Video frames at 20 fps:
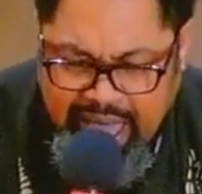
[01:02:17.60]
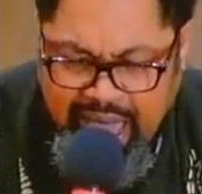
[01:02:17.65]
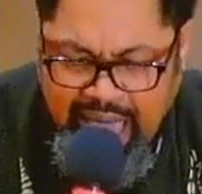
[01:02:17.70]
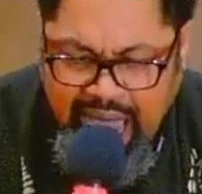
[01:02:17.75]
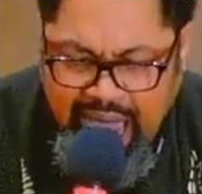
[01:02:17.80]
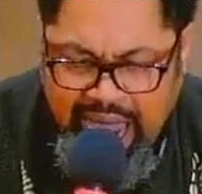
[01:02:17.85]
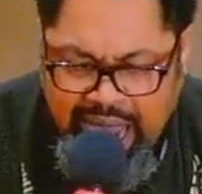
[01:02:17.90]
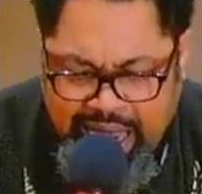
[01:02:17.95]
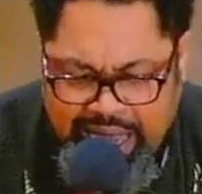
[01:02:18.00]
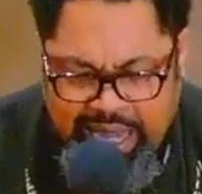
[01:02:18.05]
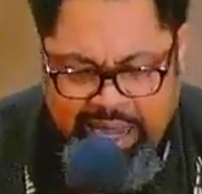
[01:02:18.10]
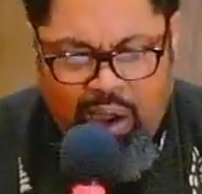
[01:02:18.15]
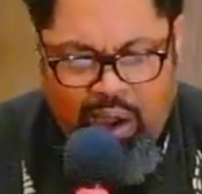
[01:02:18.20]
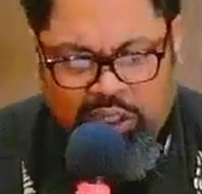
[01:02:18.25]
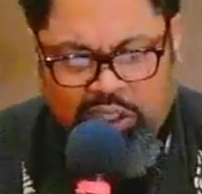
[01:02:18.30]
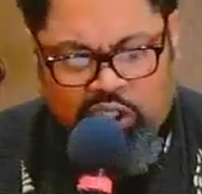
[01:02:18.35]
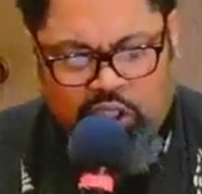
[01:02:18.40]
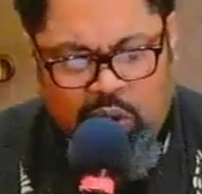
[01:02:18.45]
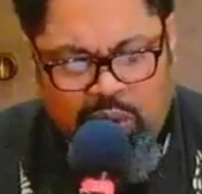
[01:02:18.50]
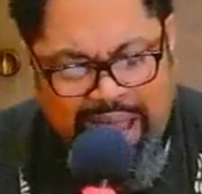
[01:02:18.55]
And it
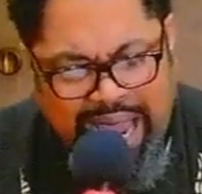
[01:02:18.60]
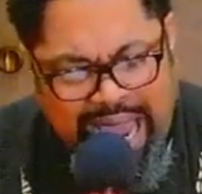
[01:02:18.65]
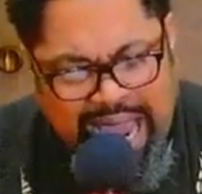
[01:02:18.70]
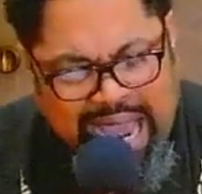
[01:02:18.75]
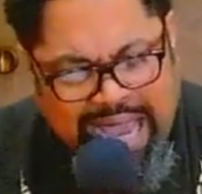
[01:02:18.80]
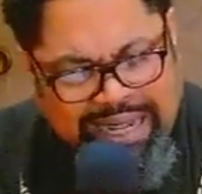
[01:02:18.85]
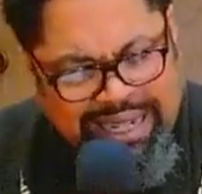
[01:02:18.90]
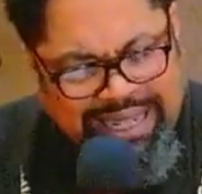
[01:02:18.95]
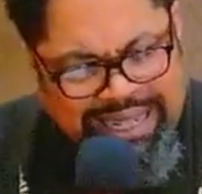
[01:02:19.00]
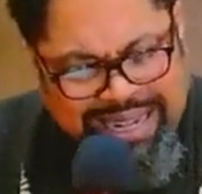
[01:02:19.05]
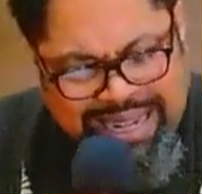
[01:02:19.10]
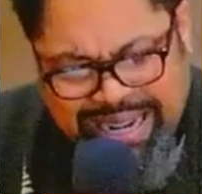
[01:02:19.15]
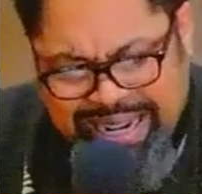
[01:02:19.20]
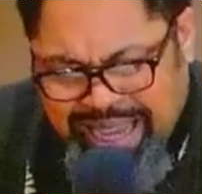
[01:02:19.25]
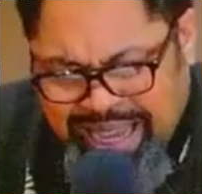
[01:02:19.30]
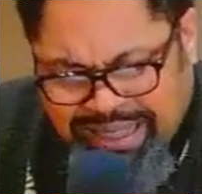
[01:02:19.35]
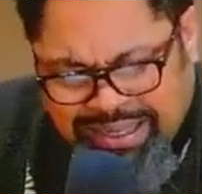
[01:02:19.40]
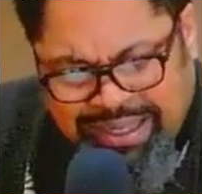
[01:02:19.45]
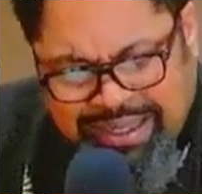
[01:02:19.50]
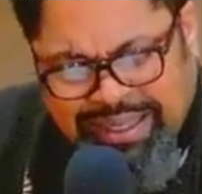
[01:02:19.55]
also had
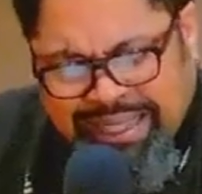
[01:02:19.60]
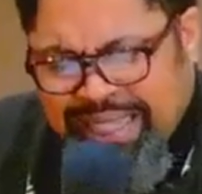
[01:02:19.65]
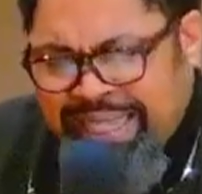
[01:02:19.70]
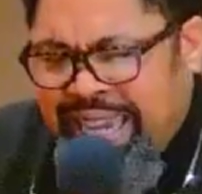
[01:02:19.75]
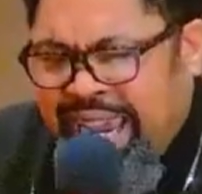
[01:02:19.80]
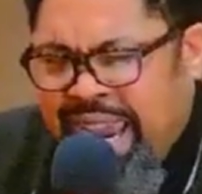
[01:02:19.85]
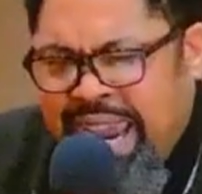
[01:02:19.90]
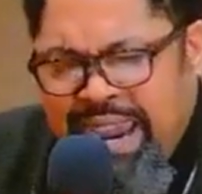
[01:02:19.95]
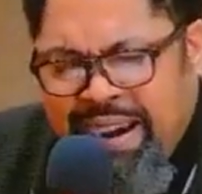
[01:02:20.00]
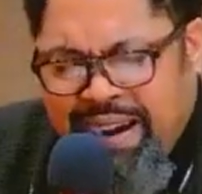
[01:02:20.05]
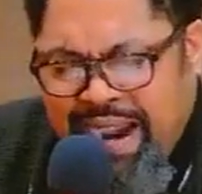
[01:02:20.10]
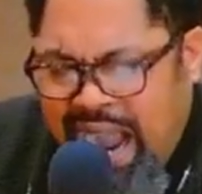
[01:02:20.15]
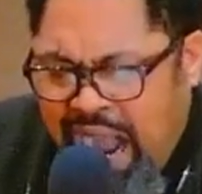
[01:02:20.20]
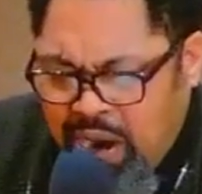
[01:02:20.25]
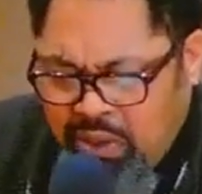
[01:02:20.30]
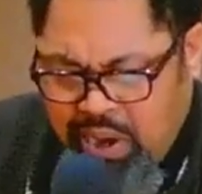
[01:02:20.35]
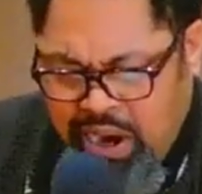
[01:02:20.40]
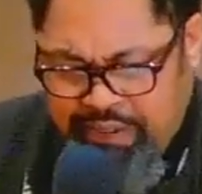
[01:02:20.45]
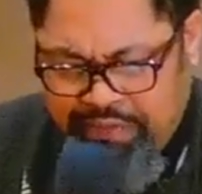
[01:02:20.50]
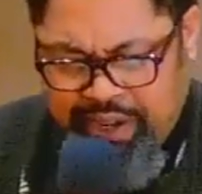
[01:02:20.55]
another gear,
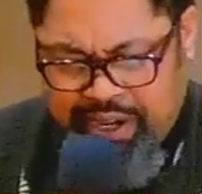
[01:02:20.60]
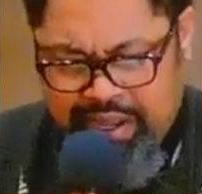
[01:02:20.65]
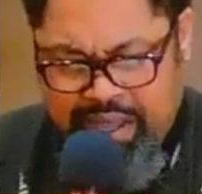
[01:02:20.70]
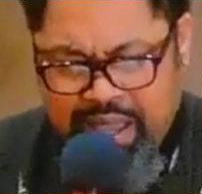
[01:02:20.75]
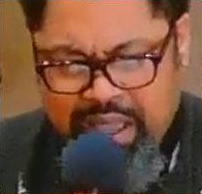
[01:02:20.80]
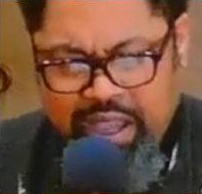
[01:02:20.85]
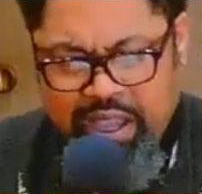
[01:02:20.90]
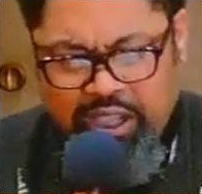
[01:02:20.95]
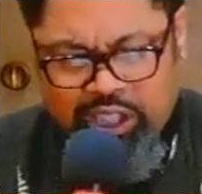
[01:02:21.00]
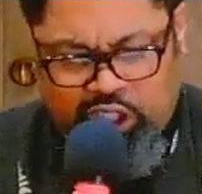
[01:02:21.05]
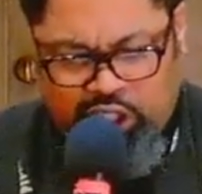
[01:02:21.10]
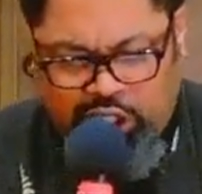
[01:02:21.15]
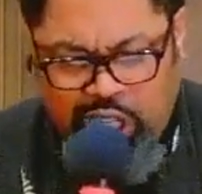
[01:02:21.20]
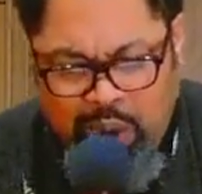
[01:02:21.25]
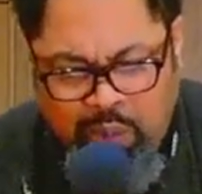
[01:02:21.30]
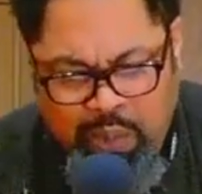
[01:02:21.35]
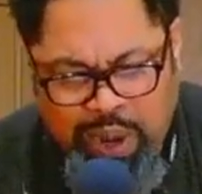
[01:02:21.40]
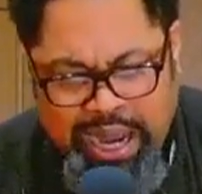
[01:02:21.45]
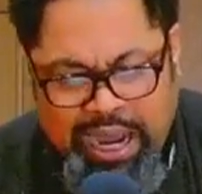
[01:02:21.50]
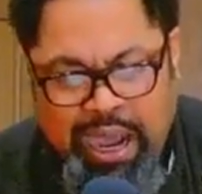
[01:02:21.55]
however,
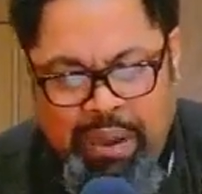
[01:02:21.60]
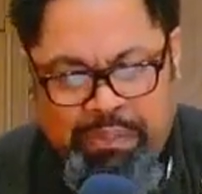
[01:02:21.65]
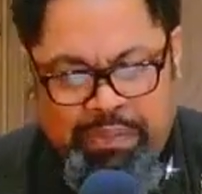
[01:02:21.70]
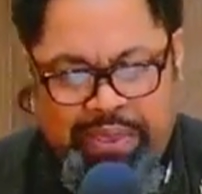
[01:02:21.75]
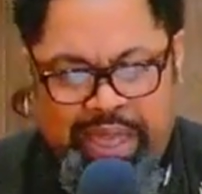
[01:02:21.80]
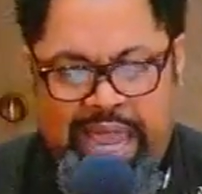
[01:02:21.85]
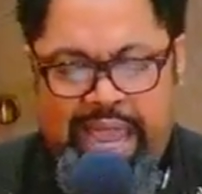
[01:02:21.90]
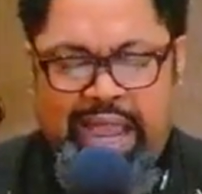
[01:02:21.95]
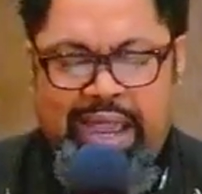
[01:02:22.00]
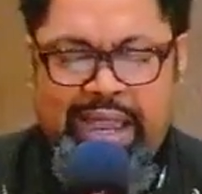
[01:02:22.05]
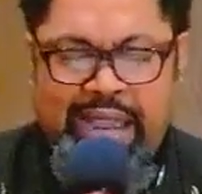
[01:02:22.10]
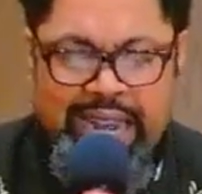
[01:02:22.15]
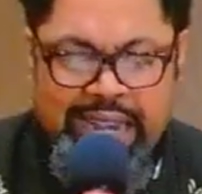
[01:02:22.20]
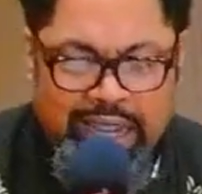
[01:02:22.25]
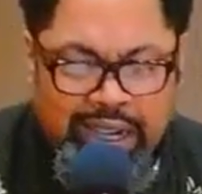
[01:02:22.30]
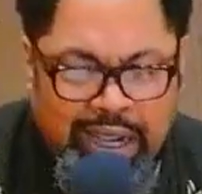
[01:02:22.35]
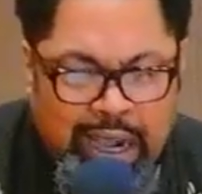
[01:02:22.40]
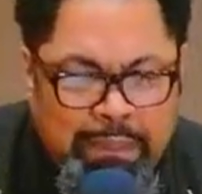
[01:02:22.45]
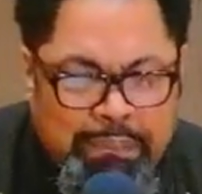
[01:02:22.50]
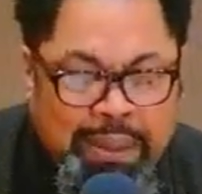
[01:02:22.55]
somewhere up there in
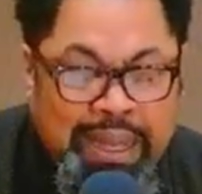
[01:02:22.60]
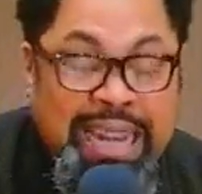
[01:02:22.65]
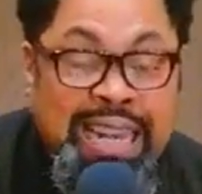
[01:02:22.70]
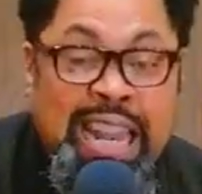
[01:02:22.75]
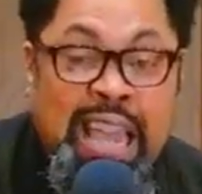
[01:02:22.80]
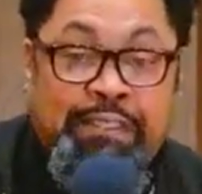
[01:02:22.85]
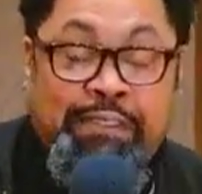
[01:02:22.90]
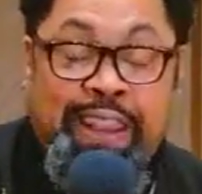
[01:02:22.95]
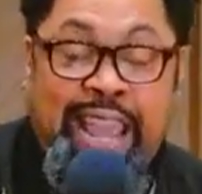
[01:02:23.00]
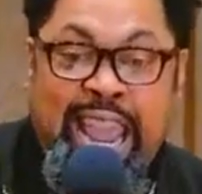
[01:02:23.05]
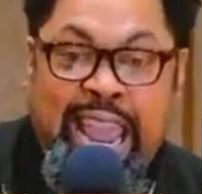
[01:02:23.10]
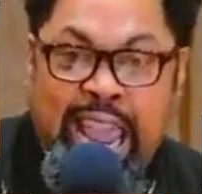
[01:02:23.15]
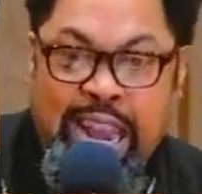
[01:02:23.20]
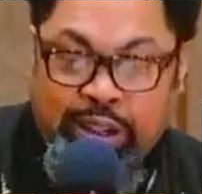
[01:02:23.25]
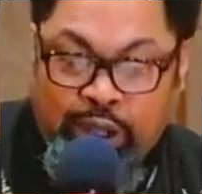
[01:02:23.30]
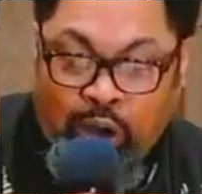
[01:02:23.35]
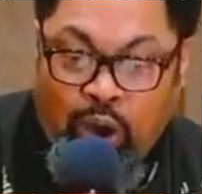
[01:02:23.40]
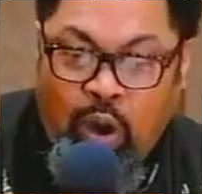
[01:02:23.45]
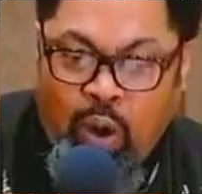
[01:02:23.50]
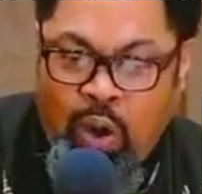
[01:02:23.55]
the upper left
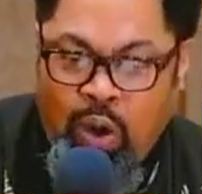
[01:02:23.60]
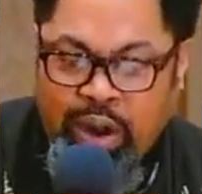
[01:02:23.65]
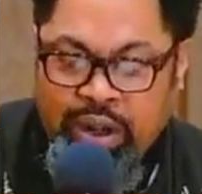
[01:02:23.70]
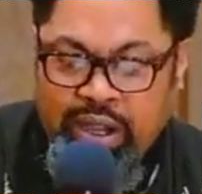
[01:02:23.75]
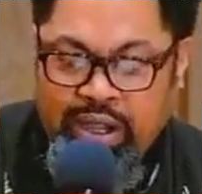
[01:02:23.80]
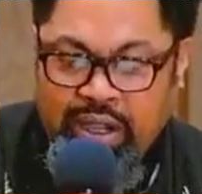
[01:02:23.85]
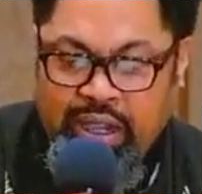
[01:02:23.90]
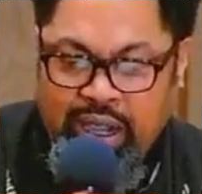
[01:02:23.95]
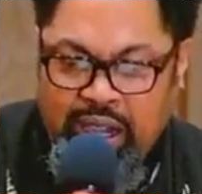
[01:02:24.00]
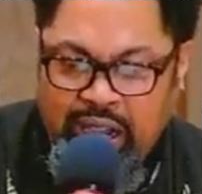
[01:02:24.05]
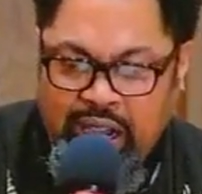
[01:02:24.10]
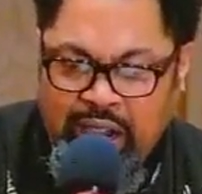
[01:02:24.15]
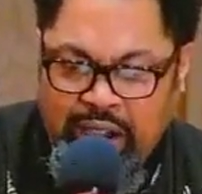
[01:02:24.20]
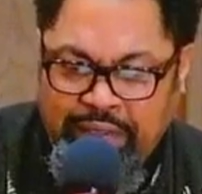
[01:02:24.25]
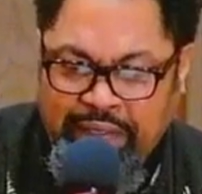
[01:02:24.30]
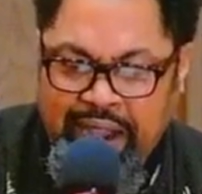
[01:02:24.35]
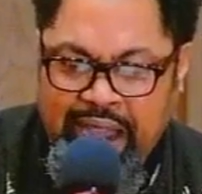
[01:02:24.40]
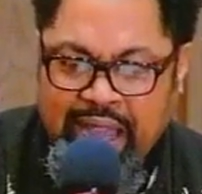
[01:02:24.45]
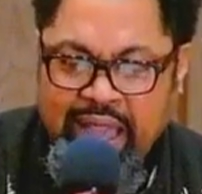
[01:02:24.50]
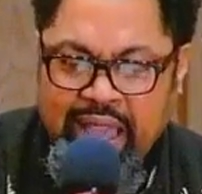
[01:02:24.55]
hand corner
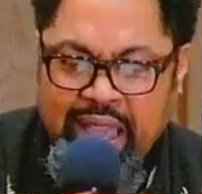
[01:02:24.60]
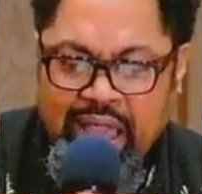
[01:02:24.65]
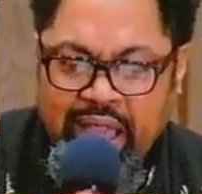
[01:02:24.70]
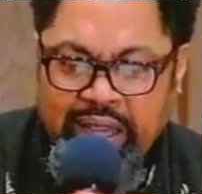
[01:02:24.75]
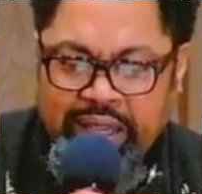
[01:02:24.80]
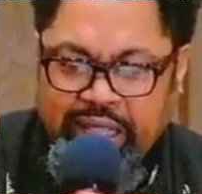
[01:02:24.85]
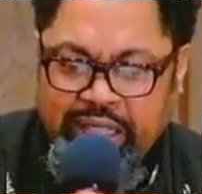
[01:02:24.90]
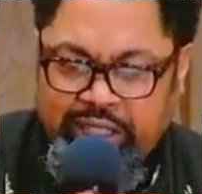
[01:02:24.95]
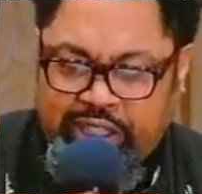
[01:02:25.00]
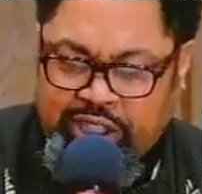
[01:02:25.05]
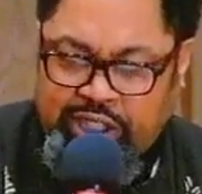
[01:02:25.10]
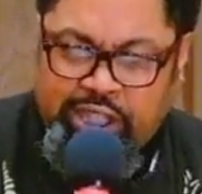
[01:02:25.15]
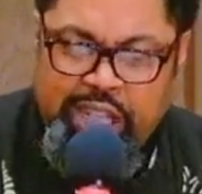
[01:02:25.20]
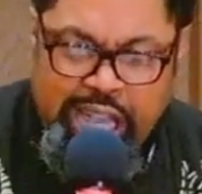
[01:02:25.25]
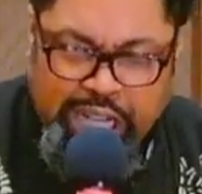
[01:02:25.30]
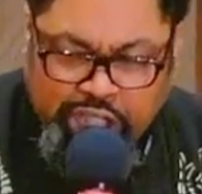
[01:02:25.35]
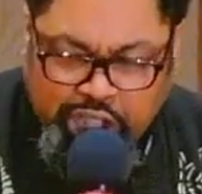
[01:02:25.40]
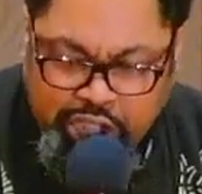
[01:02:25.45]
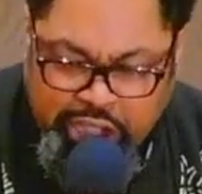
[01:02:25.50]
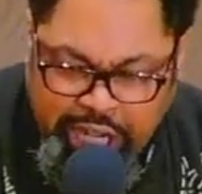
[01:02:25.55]
of uh, the
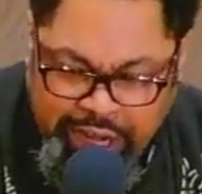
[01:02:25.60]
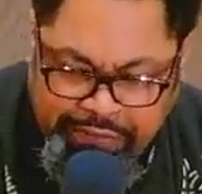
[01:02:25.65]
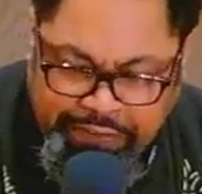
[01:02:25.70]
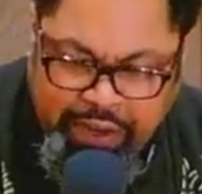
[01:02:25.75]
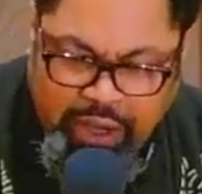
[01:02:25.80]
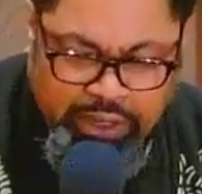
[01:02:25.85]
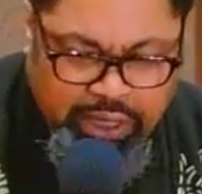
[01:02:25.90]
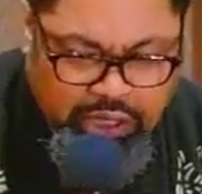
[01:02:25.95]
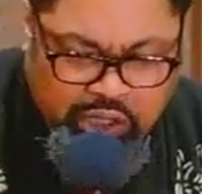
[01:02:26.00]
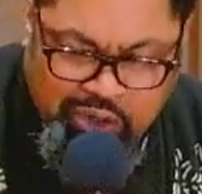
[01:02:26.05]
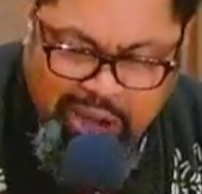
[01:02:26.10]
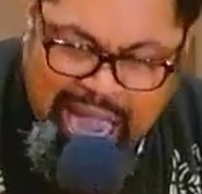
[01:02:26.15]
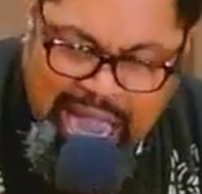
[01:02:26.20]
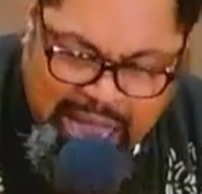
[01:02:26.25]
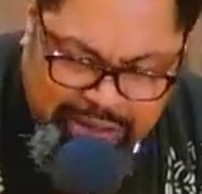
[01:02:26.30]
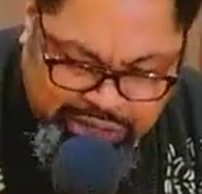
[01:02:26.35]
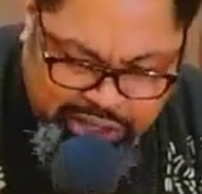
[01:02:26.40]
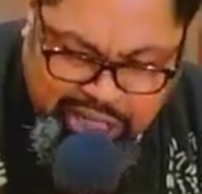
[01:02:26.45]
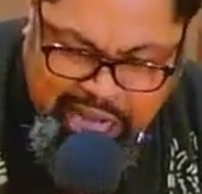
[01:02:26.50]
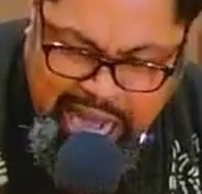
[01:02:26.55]
stick shift or the
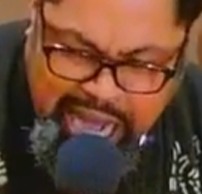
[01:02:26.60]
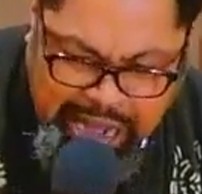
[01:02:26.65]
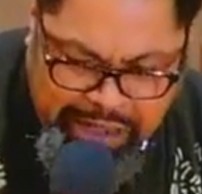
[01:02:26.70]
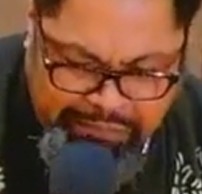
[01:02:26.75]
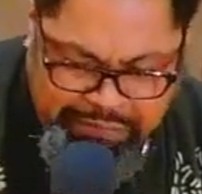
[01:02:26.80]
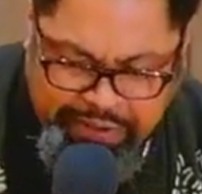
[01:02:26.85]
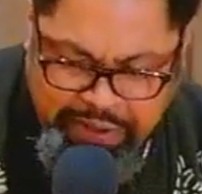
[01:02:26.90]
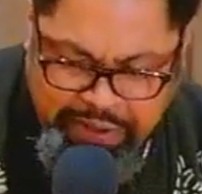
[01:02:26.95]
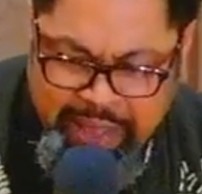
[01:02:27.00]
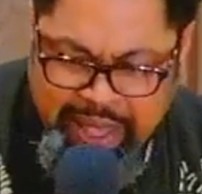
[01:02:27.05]
drive shaft.